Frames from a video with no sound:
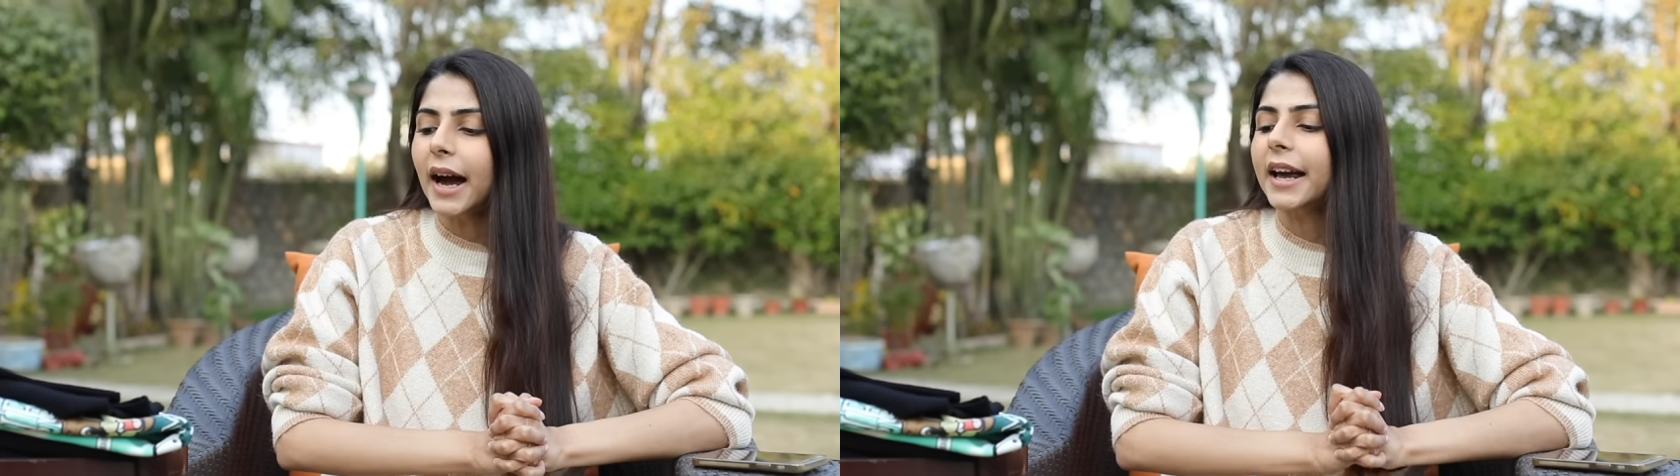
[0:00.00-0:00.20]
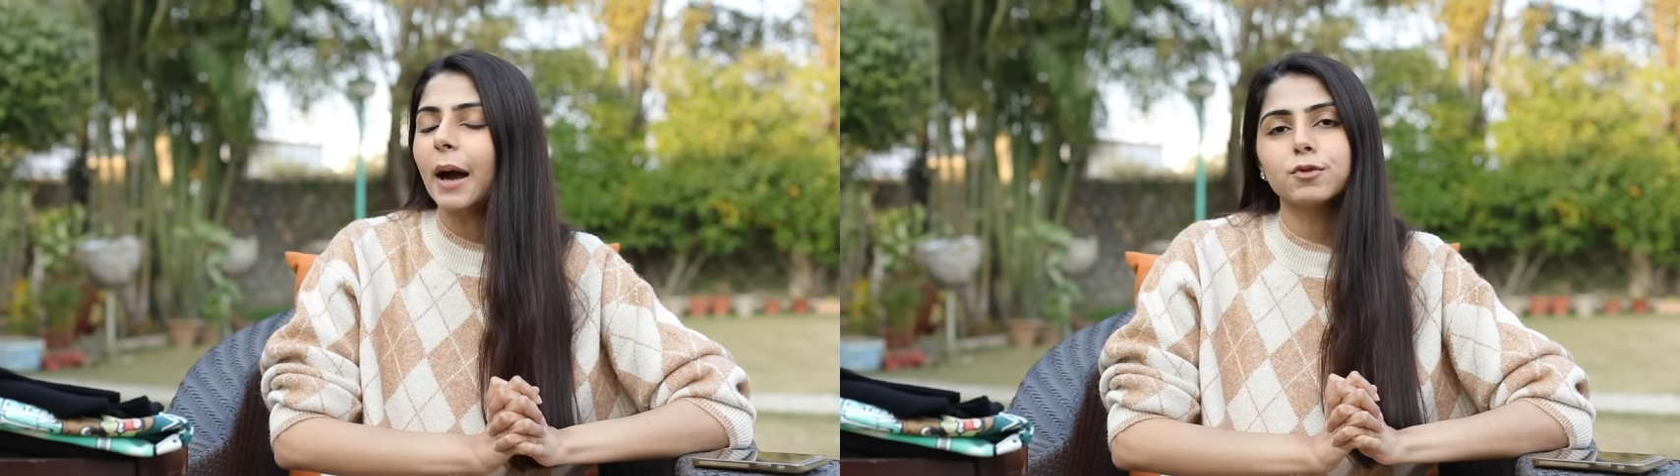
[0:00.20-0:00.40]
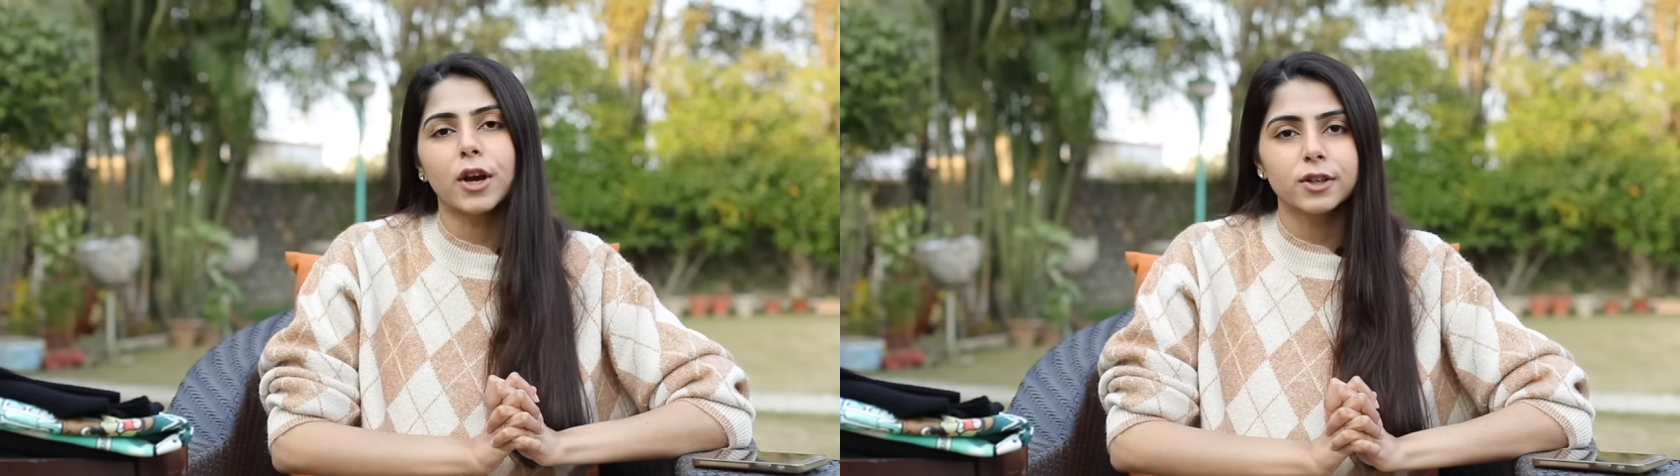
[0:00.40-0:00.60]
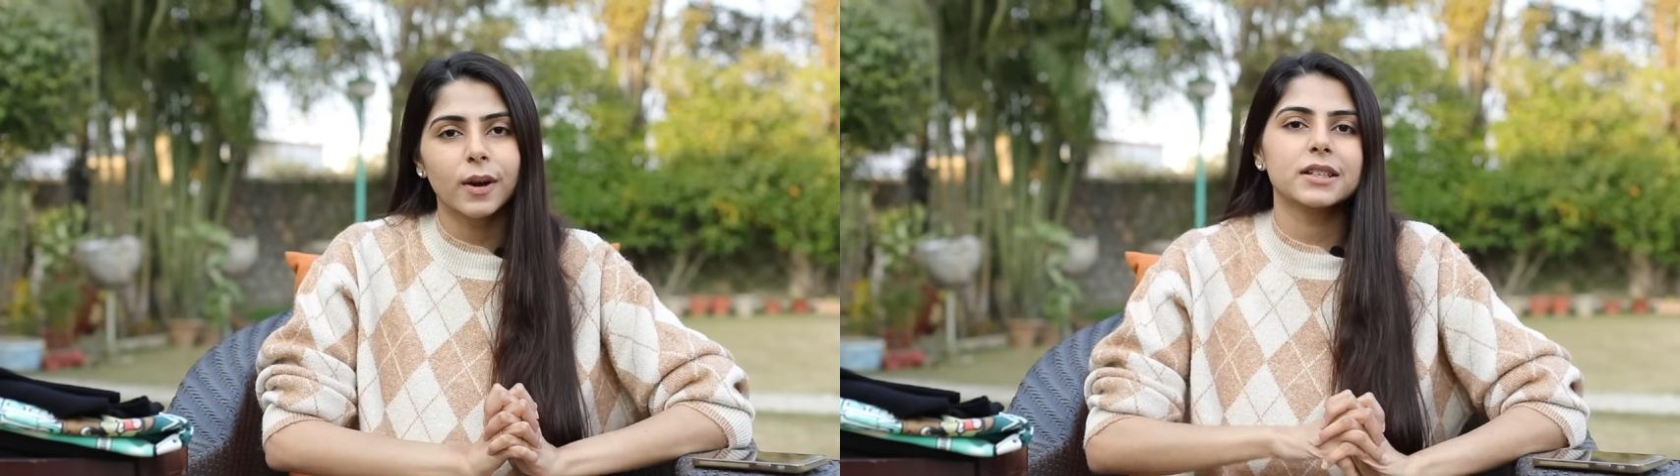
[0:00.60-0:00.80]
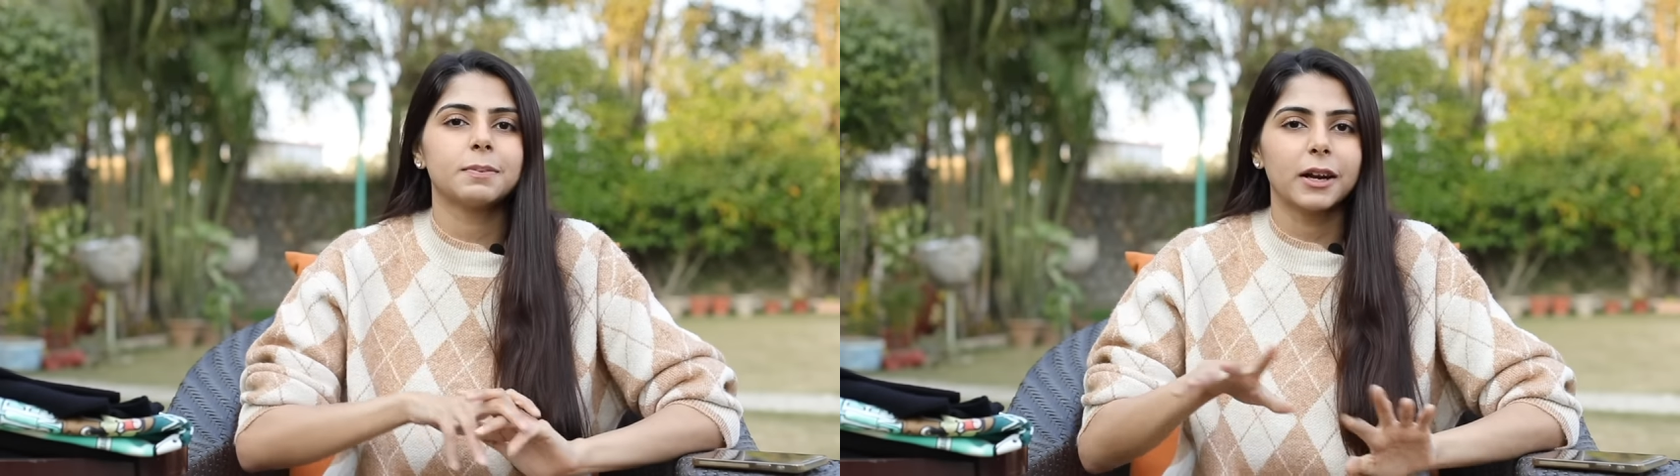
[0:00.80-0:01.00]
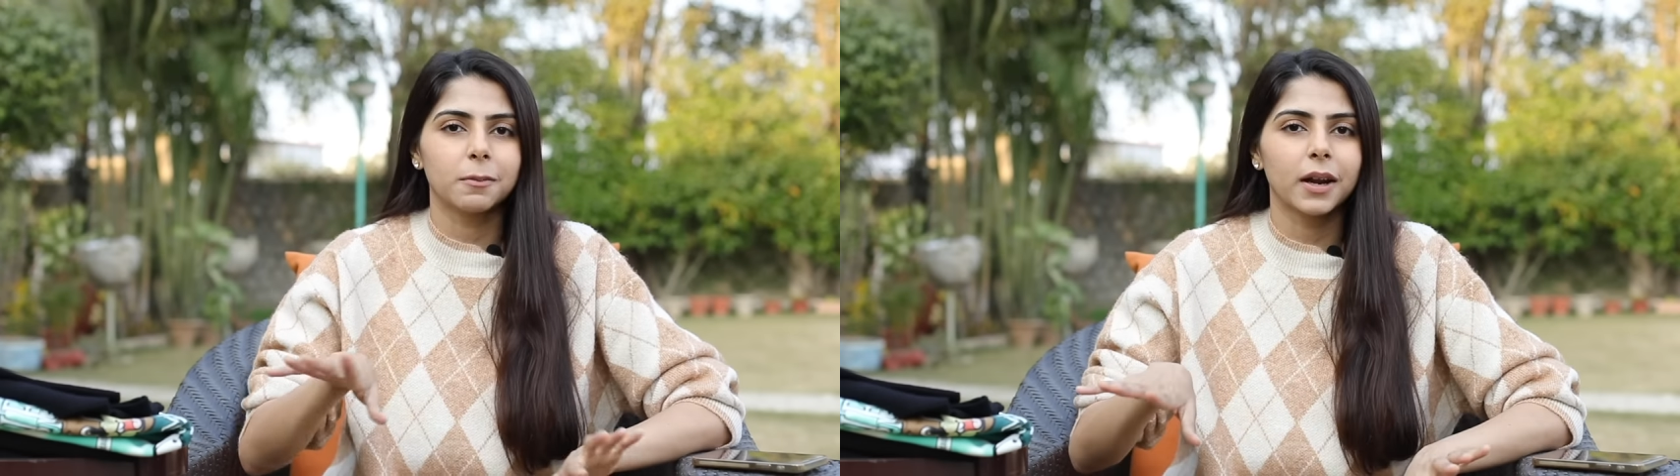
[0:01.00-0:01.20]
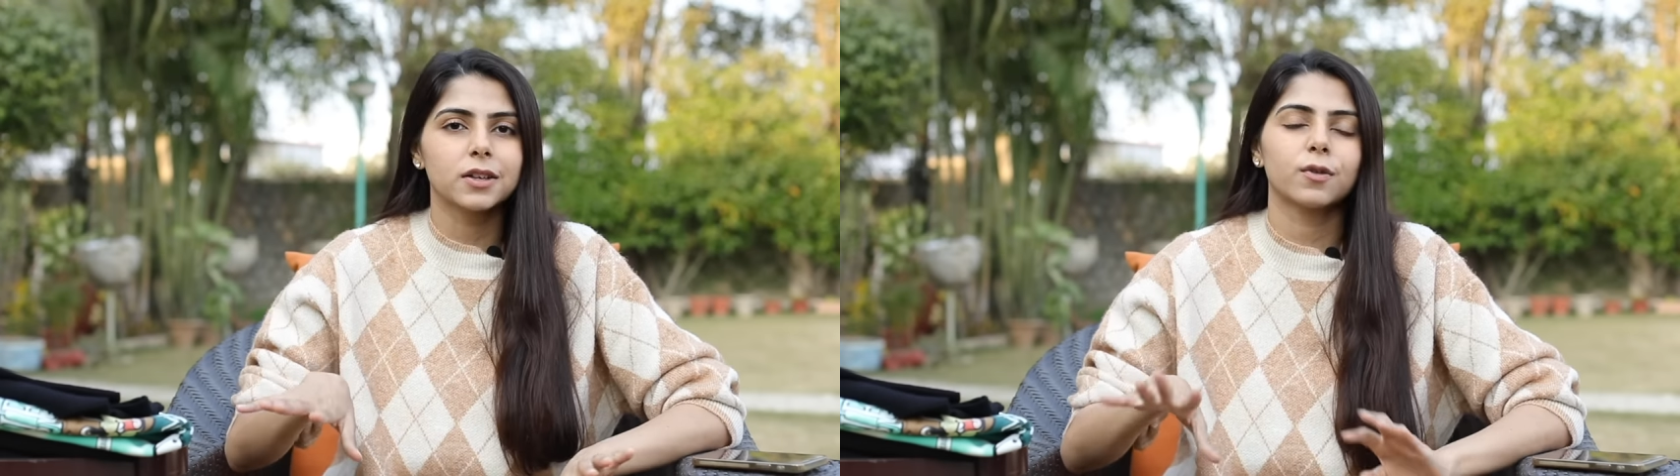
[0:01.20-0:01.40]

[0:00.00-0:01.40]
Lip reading: I am trying to experiment.